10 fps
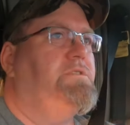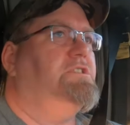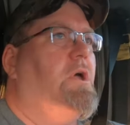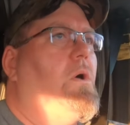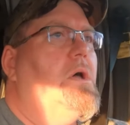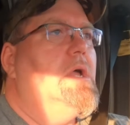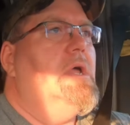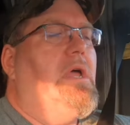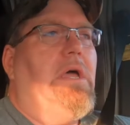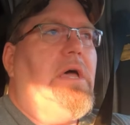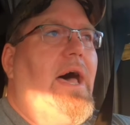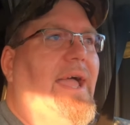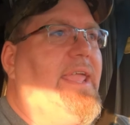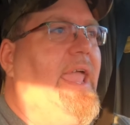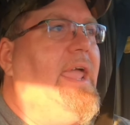So
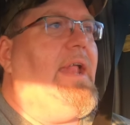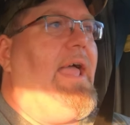I can't,